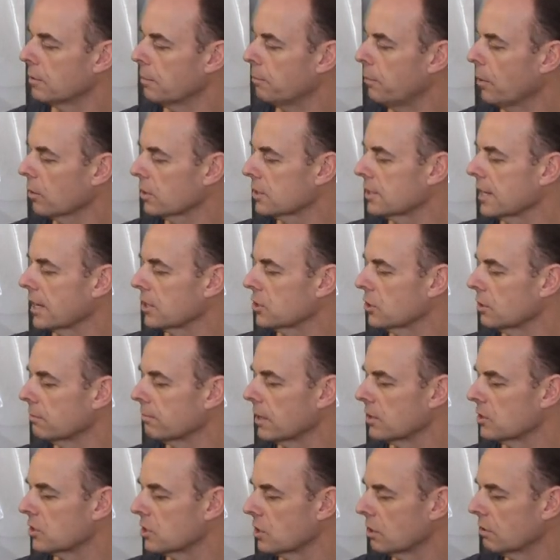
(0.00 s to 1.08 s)
the box section that
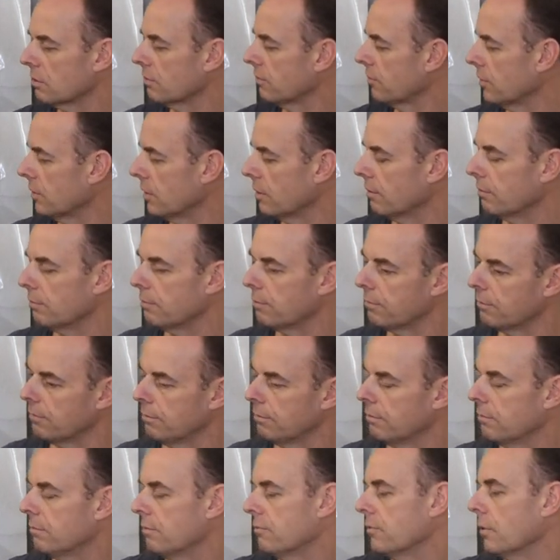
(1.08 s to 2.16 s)
runs you know
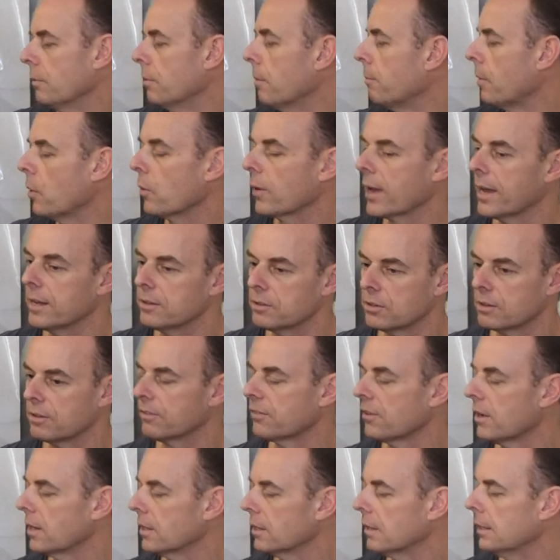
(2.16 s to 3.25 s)
from the bulkhead to the
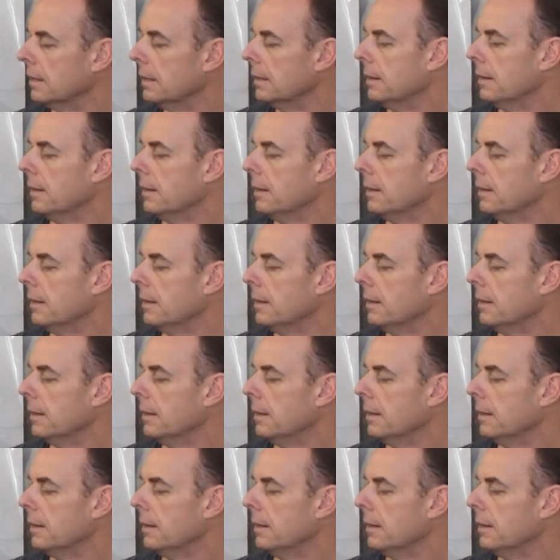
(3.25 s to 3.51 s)
front.